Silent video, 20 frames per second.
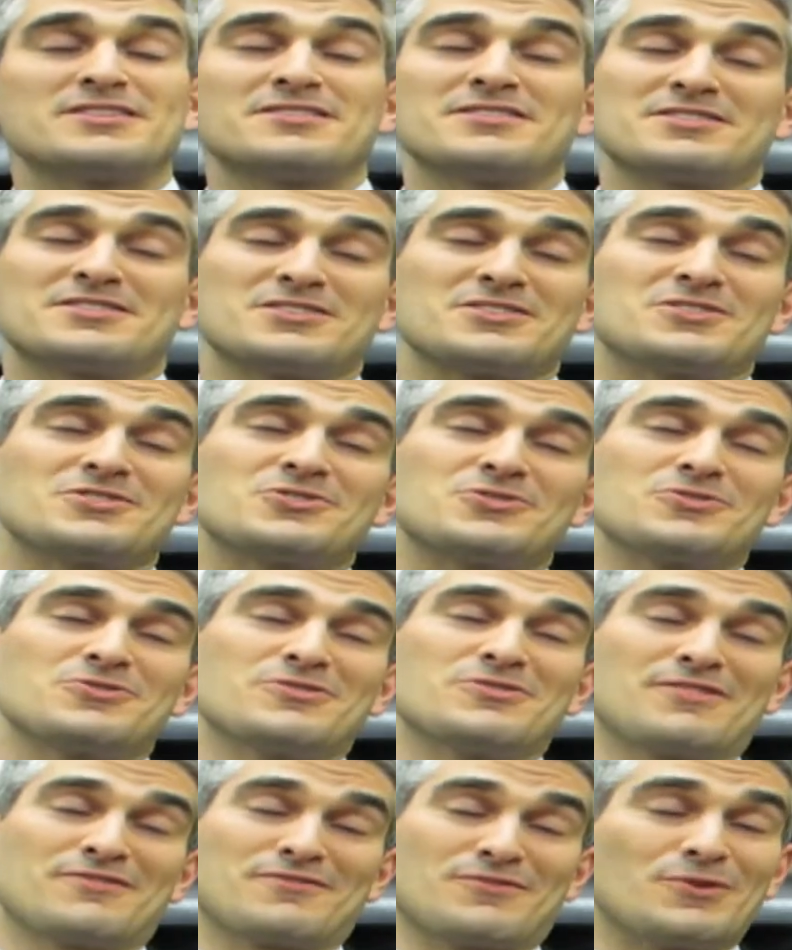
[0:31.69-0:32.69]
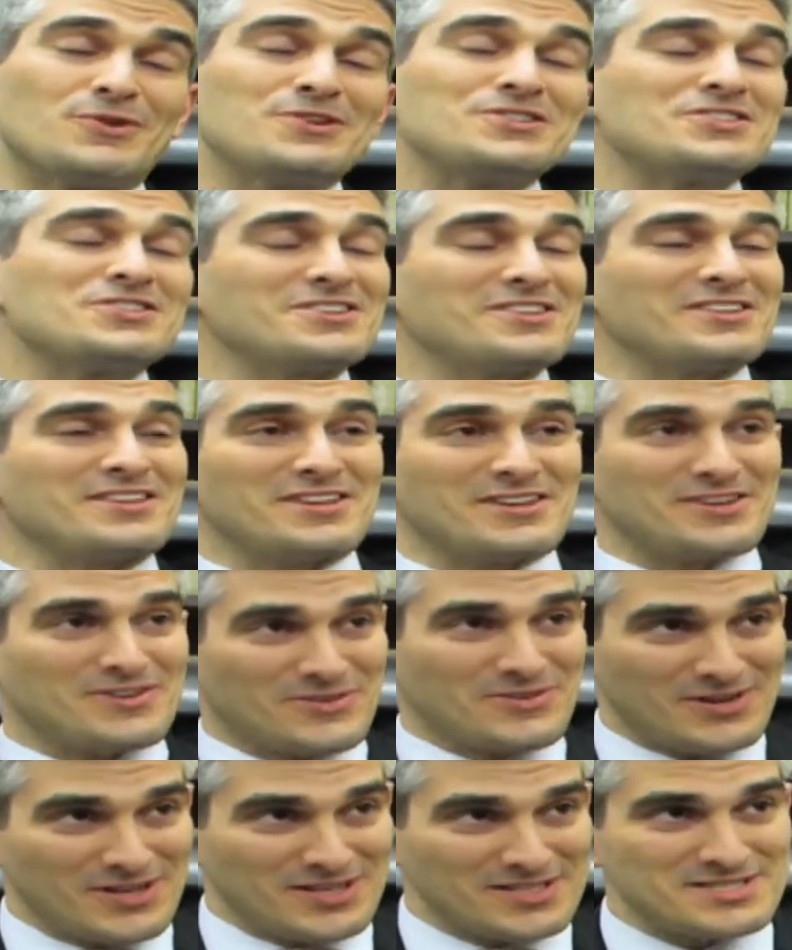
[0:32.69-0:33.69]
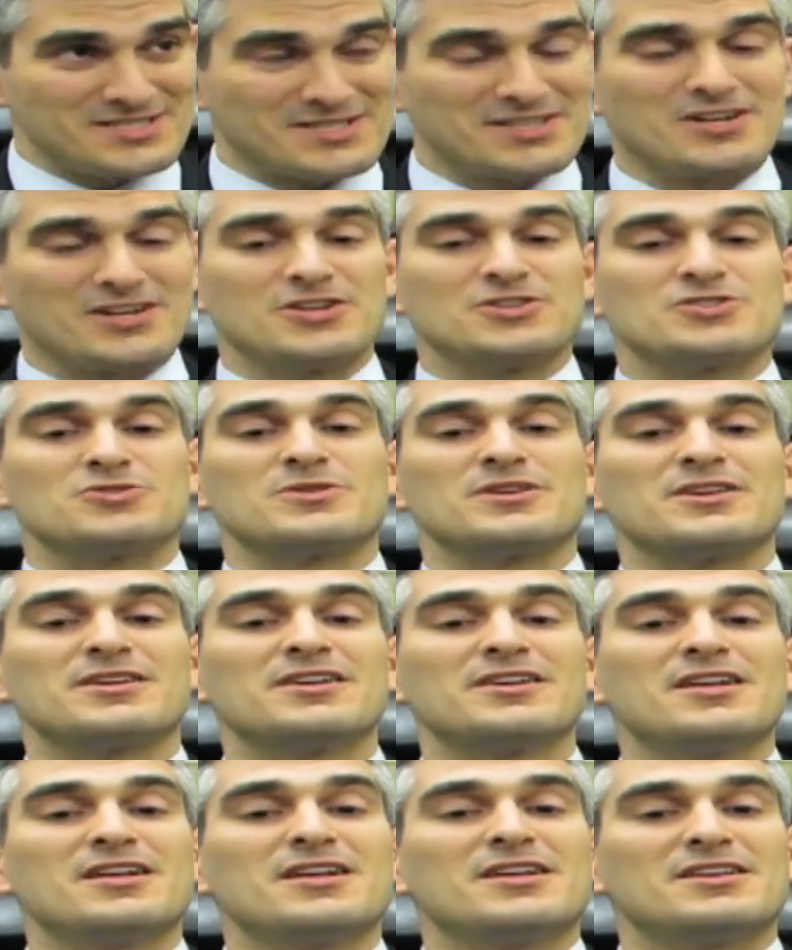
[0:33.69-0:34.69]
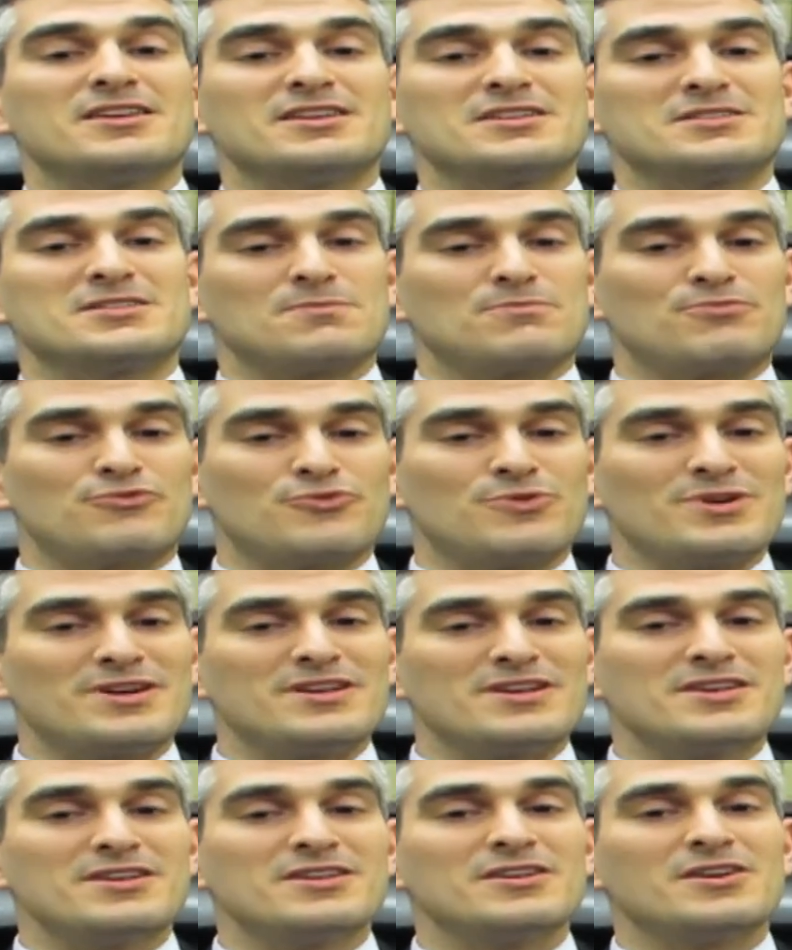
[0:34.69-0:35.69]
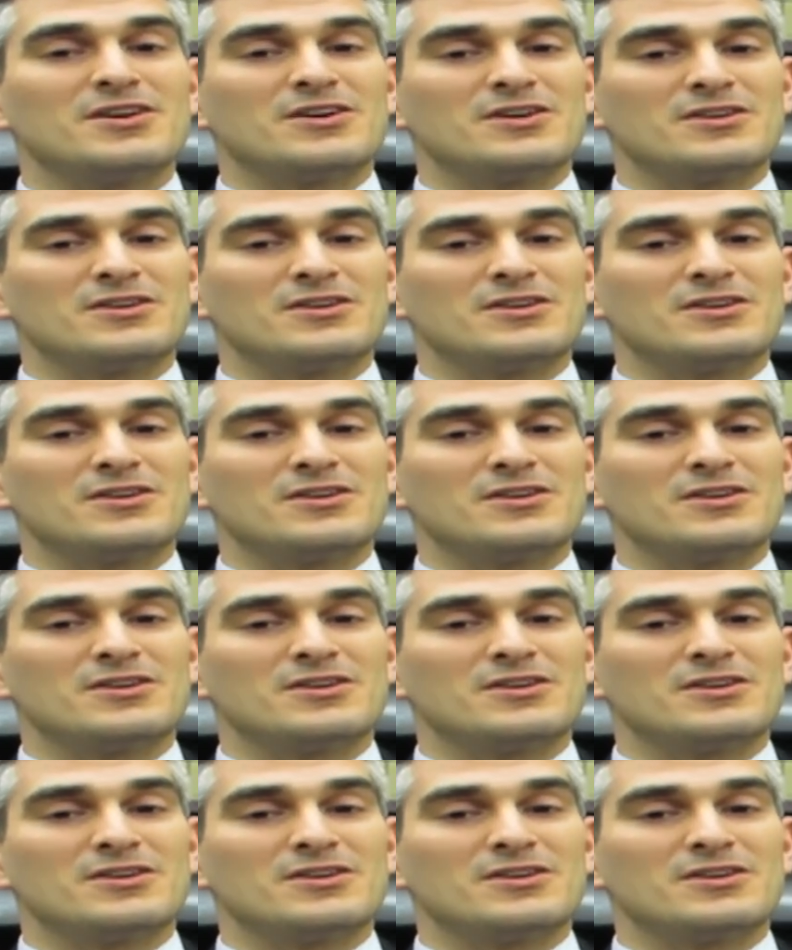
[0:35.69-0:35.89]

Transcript: and this is true unfortunately across the country, is a pretty